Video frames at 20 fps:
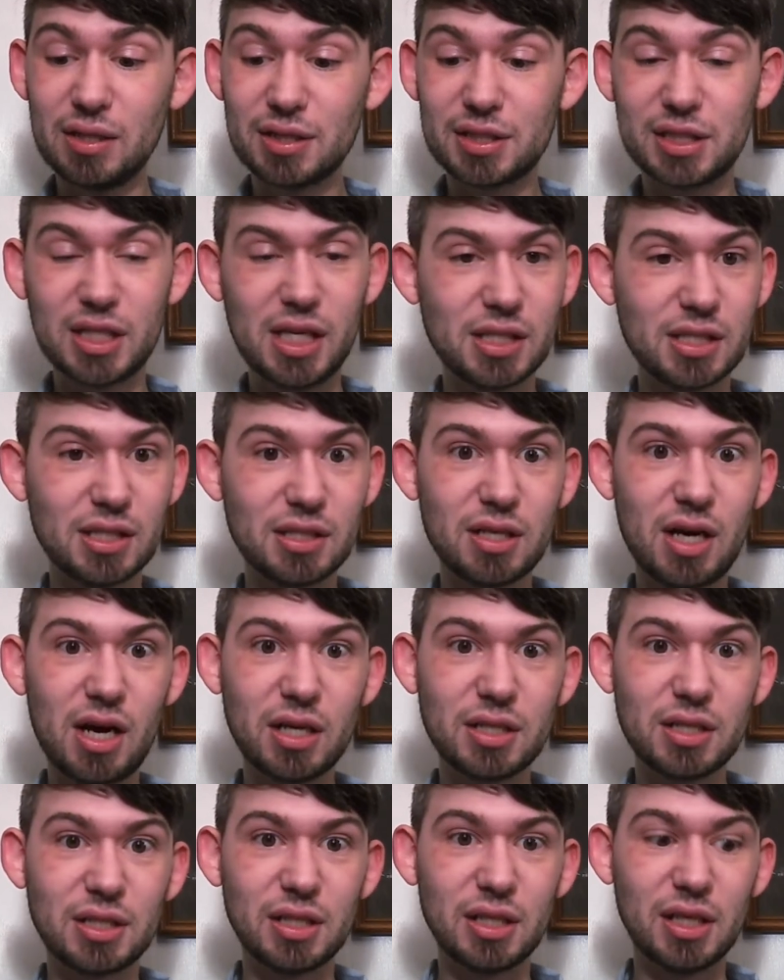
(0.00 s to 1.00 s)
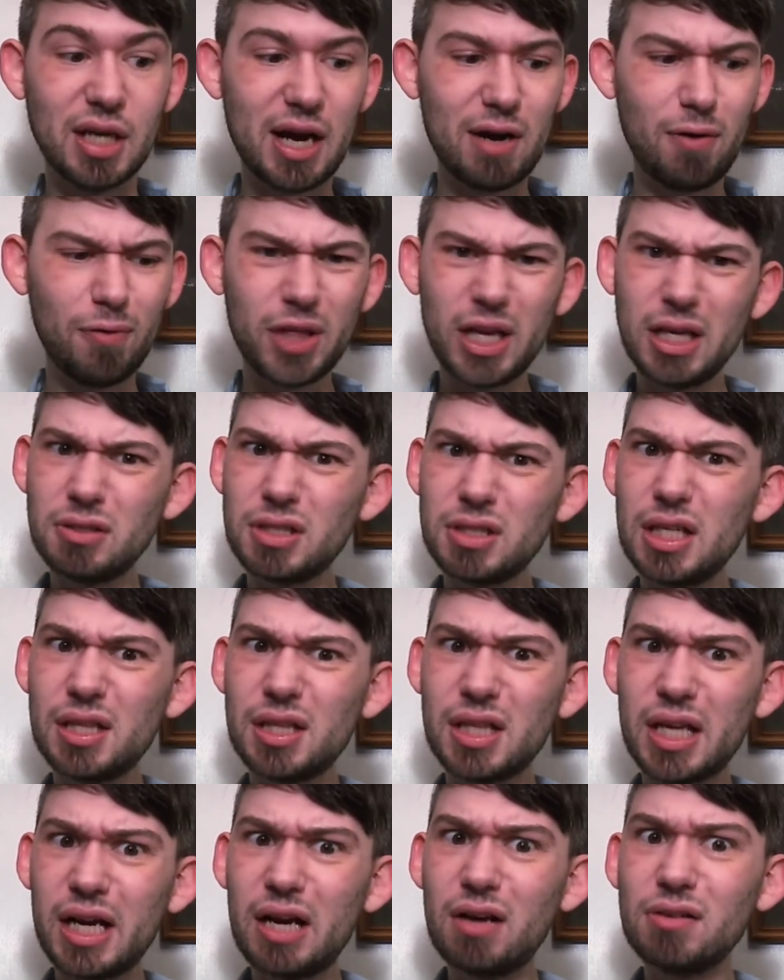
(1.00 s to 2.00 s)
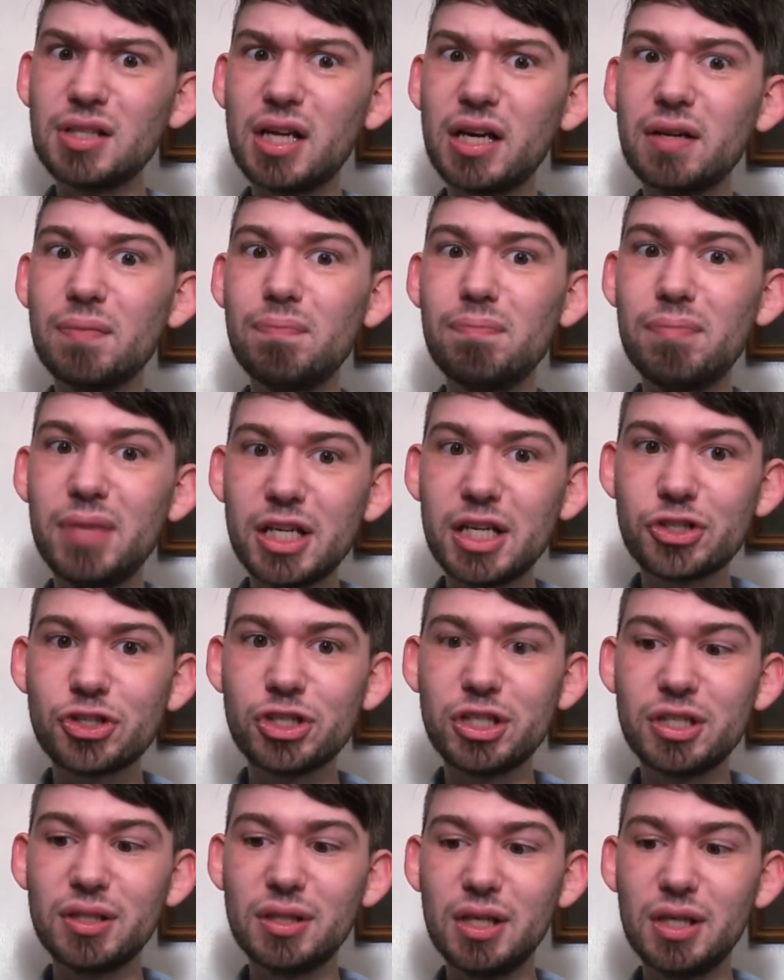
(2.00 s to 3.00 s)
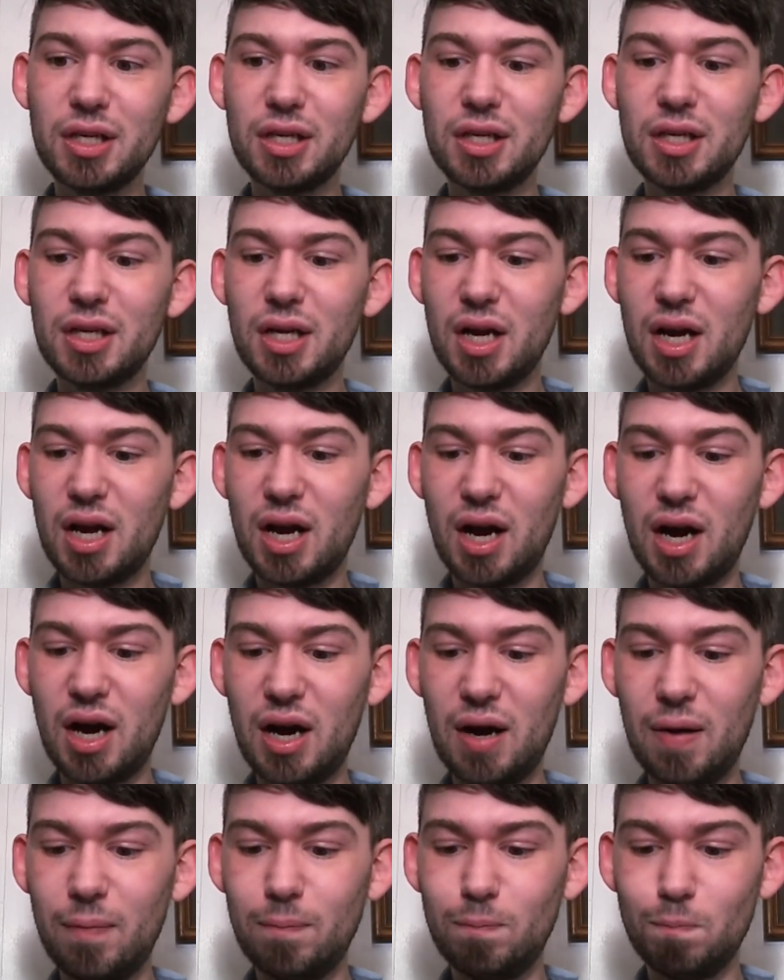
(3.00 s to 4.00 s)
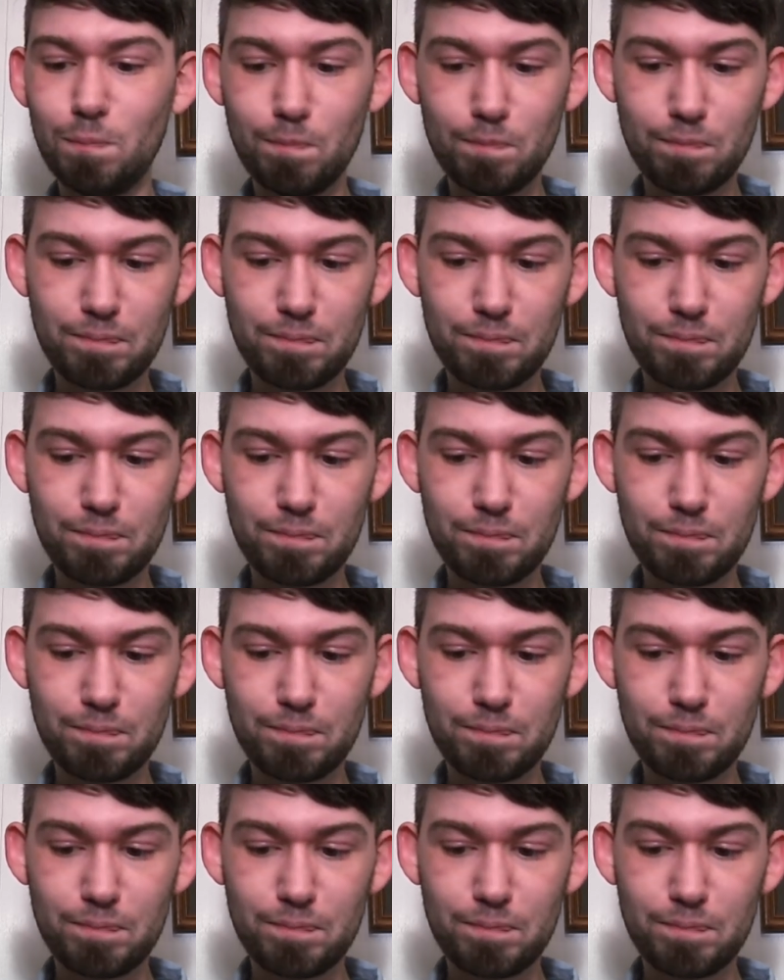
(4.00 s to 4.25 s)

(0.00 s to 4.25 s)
Citizen Toxie. I don't think there's anything else I can mention. I